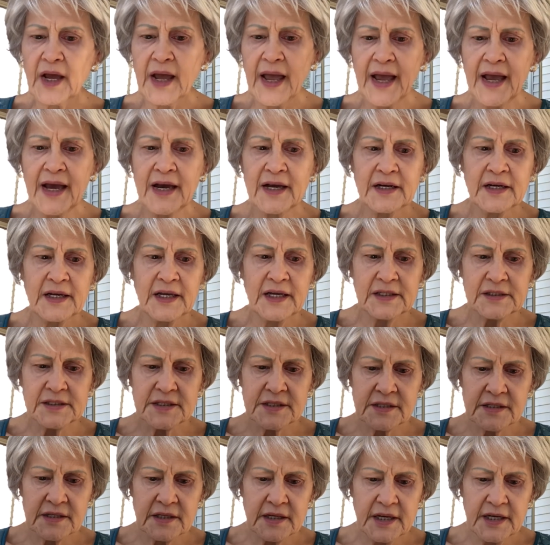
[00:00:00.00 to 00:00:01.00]
And
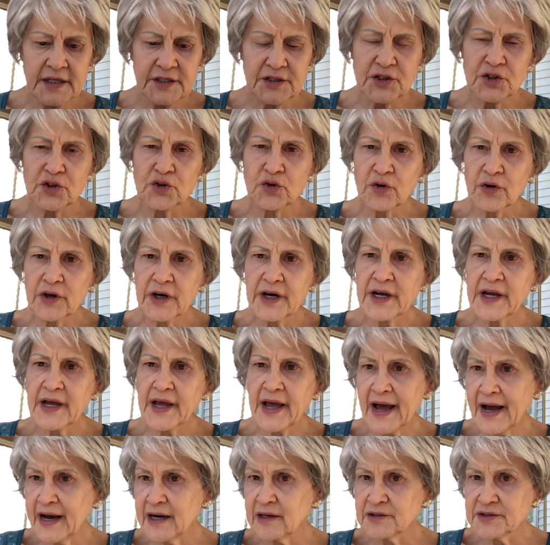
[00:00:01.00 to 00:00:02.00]
it's Historic
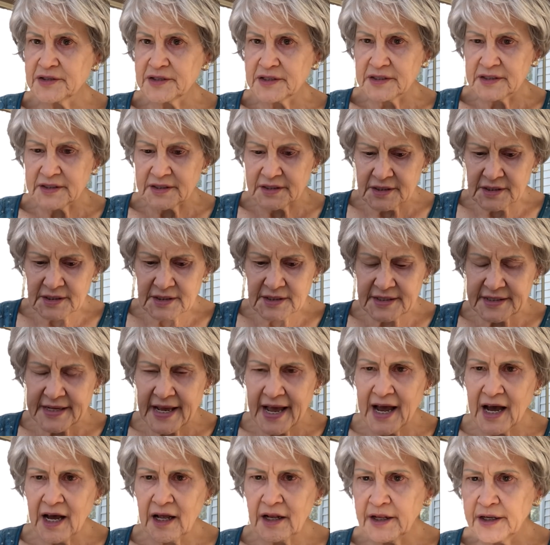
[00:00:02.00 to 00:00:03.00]
Houses,
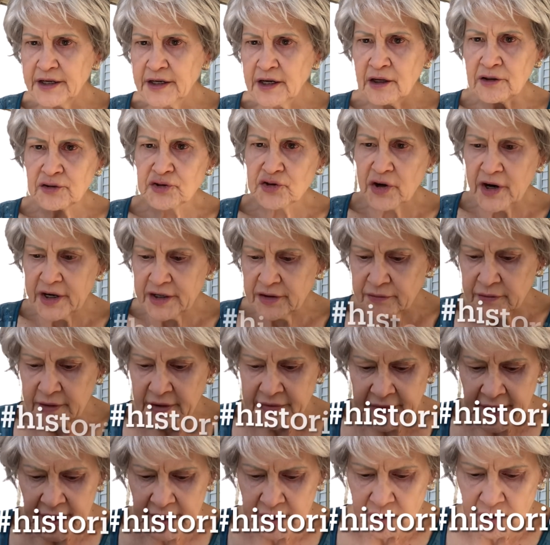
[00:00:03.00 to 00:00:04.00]
Sal, and I'll try to
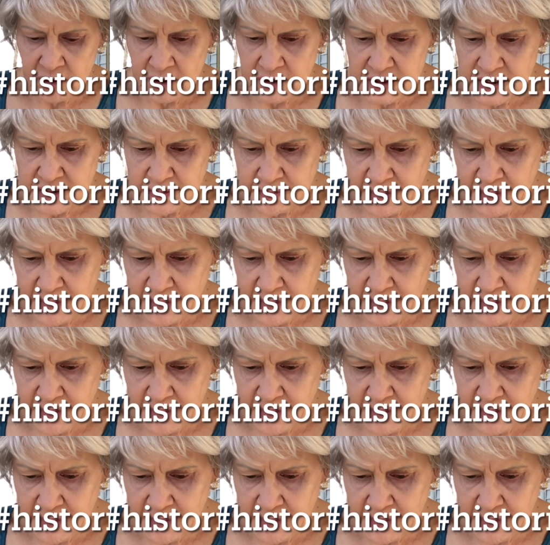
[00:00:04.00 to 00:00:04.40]
run that across the